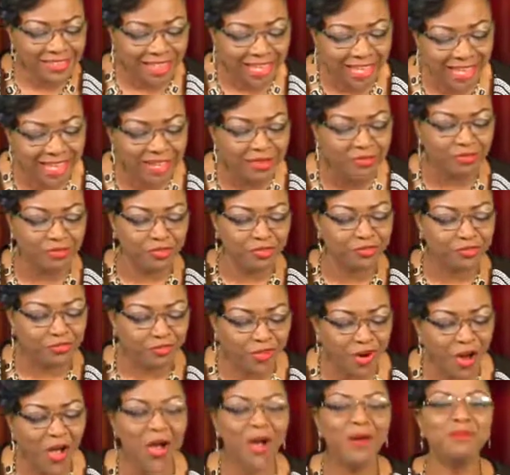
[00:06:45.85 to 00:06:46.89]
him
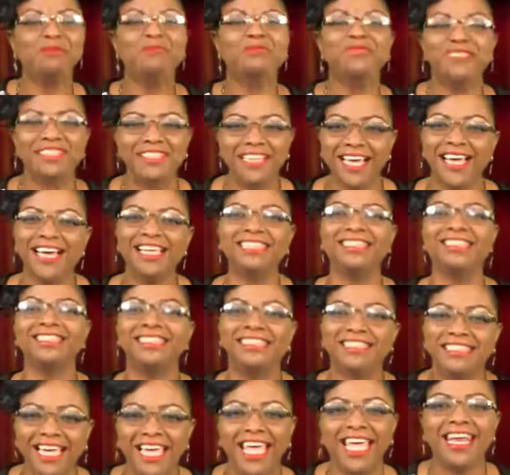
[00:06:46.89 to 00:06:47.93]
from the
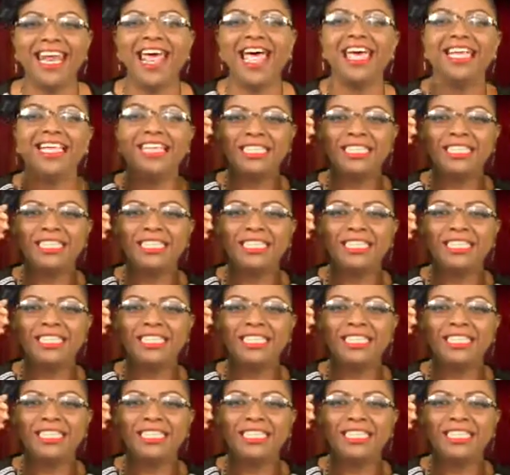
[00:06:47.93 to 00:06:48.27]
dead.